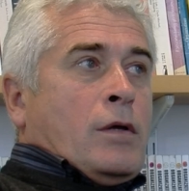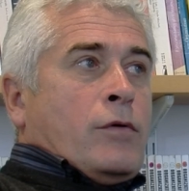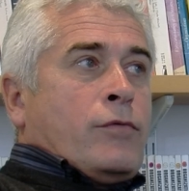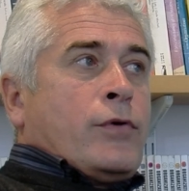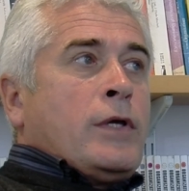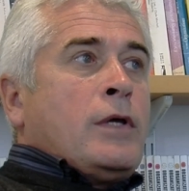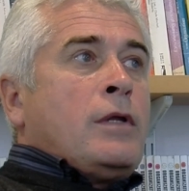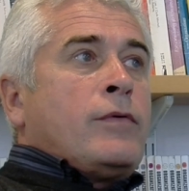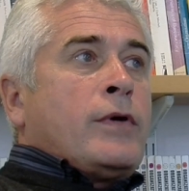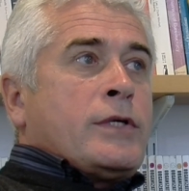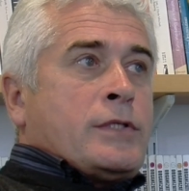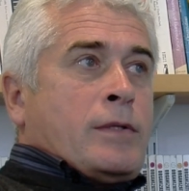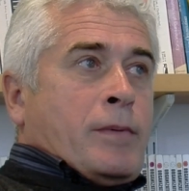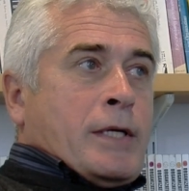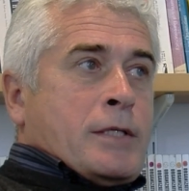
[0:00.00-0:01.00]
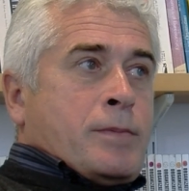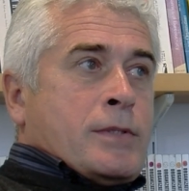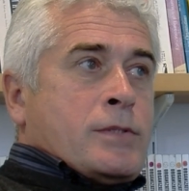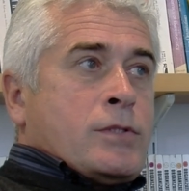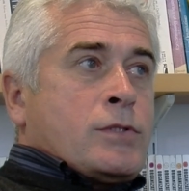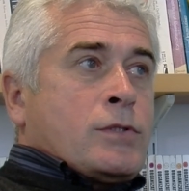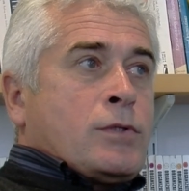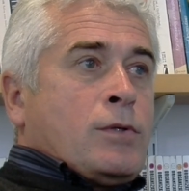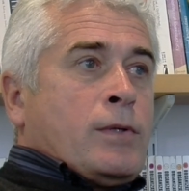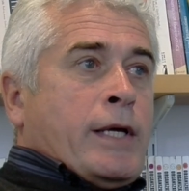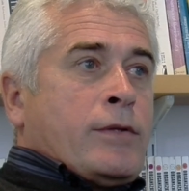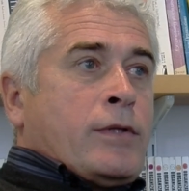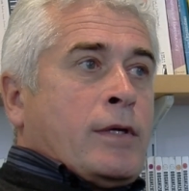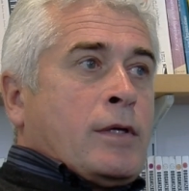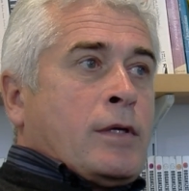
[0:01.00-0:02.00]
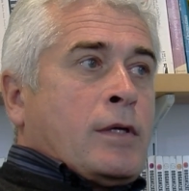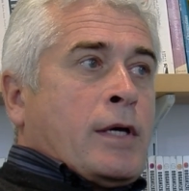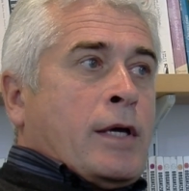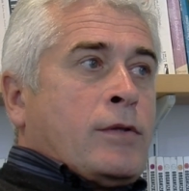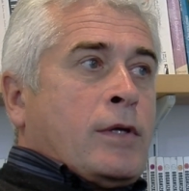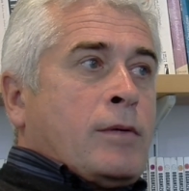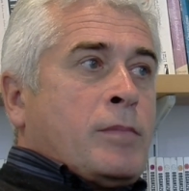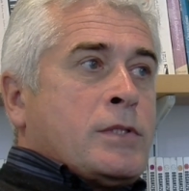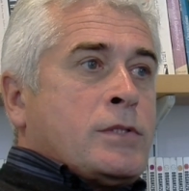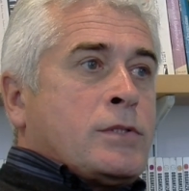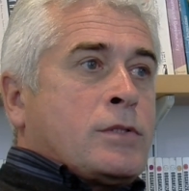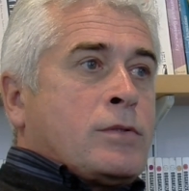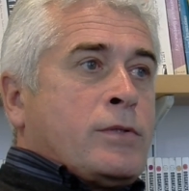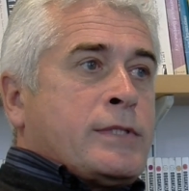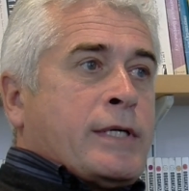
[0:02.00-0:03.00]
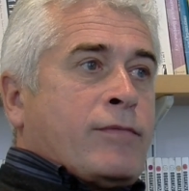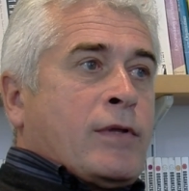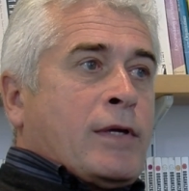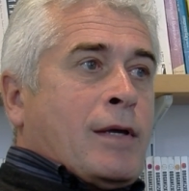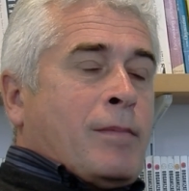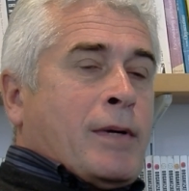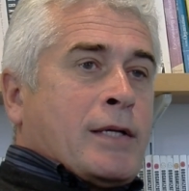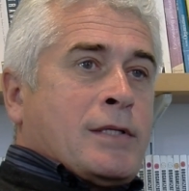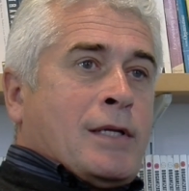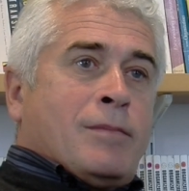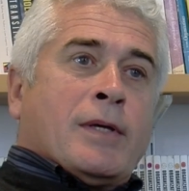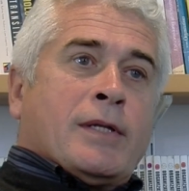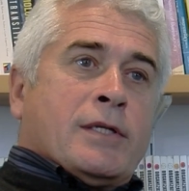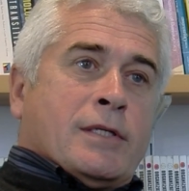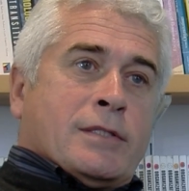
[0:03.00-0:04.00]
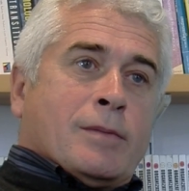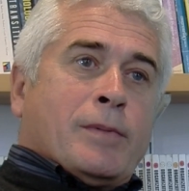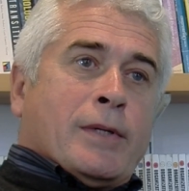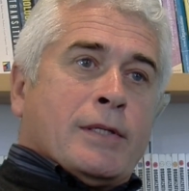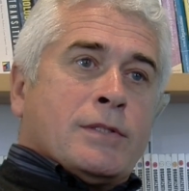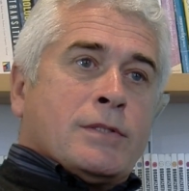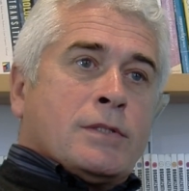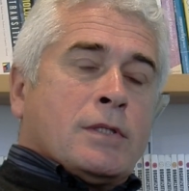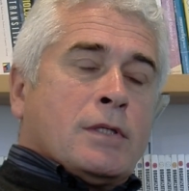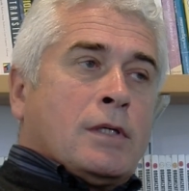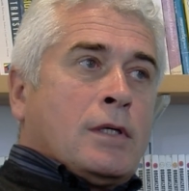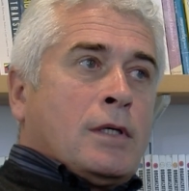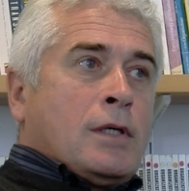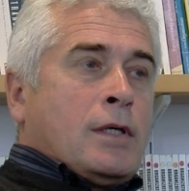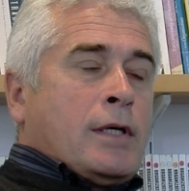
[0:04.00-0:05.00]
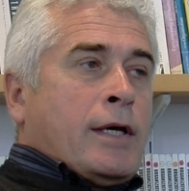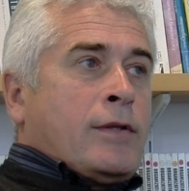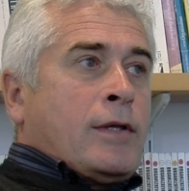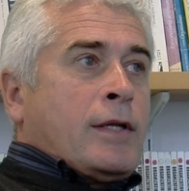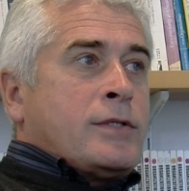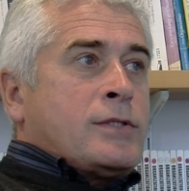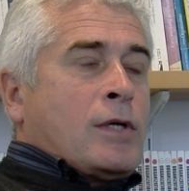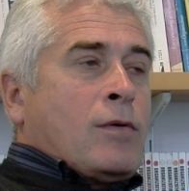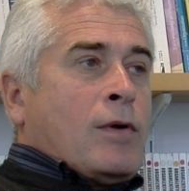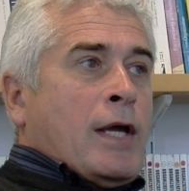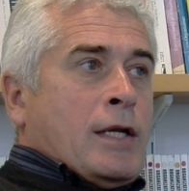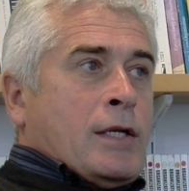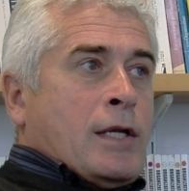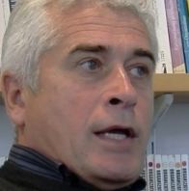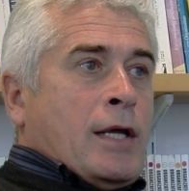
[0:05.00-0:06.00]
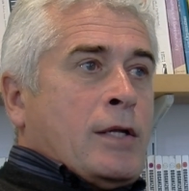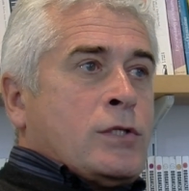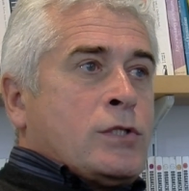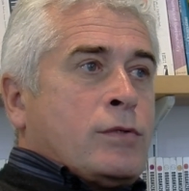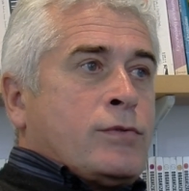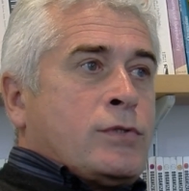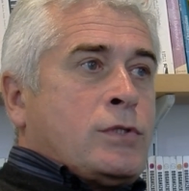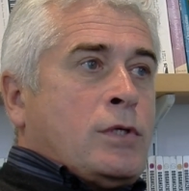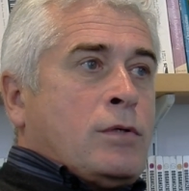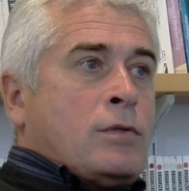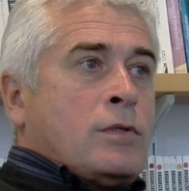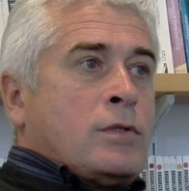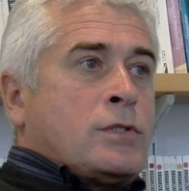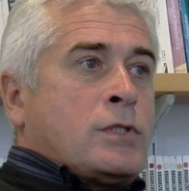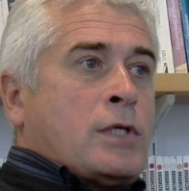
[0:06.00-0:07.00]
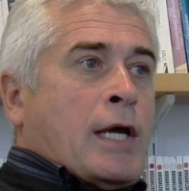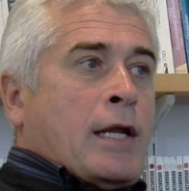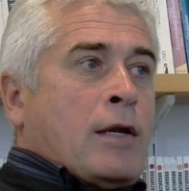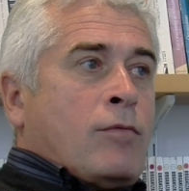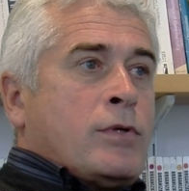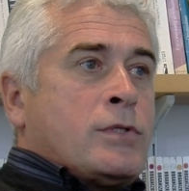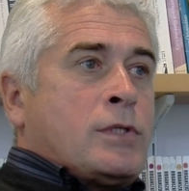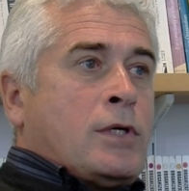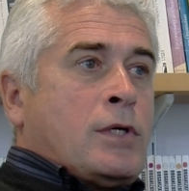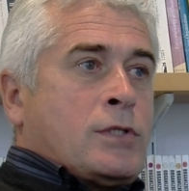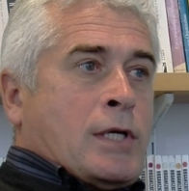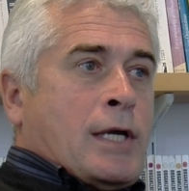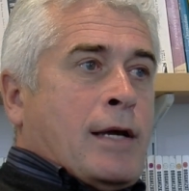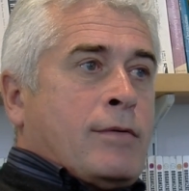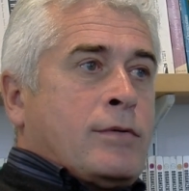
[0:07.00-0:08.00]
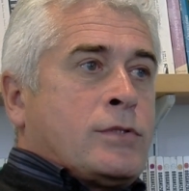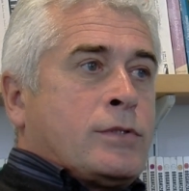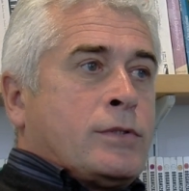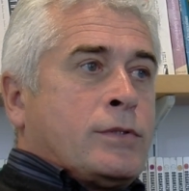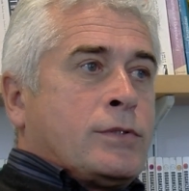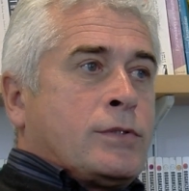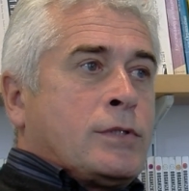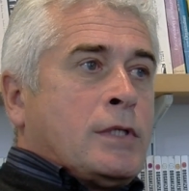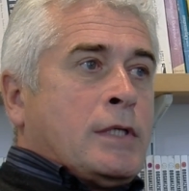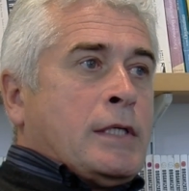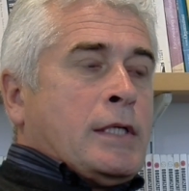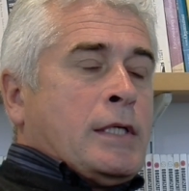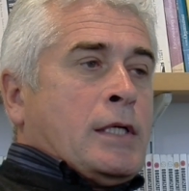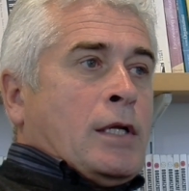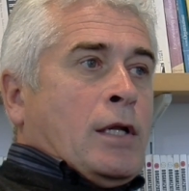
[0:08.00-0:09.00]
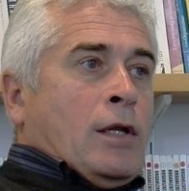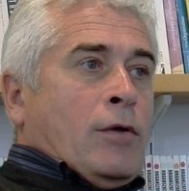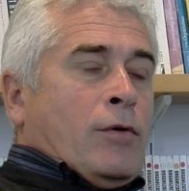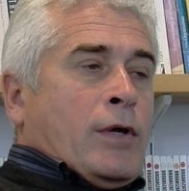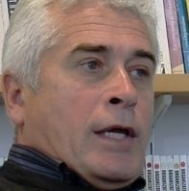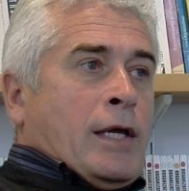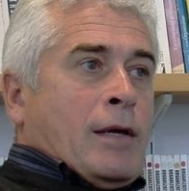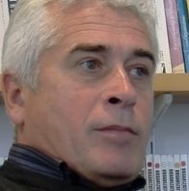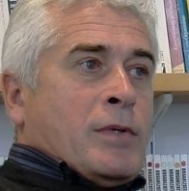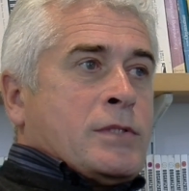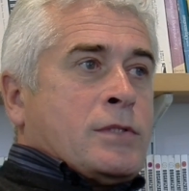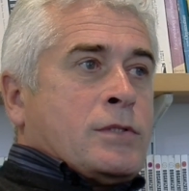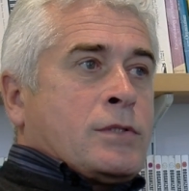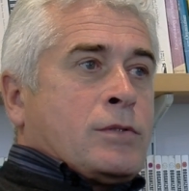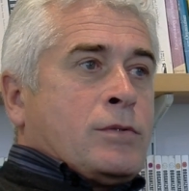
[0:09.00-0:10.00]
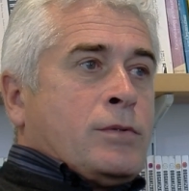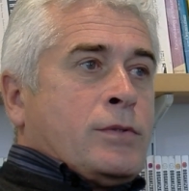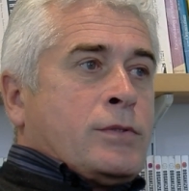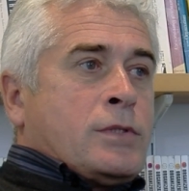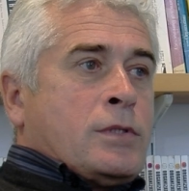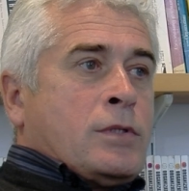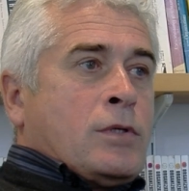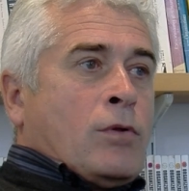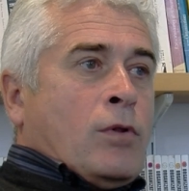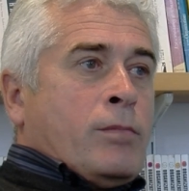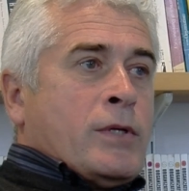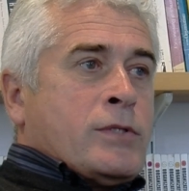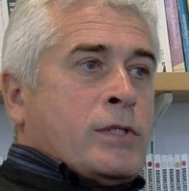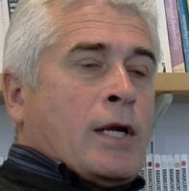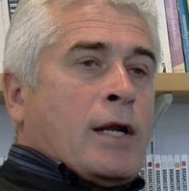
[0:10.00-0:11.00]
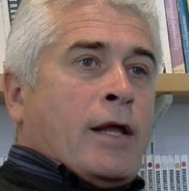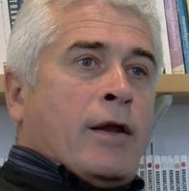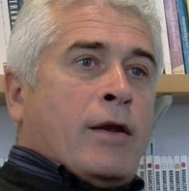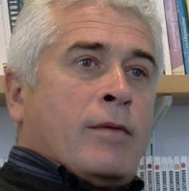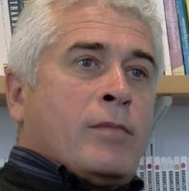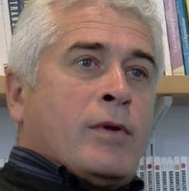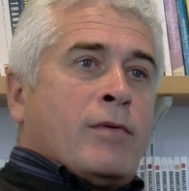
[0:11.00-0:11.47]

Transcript: For a university-based business school, I think business schools have to get back to their mother disciplines. I think there's a great danger of students and research councils looking at business schools and almost declaring them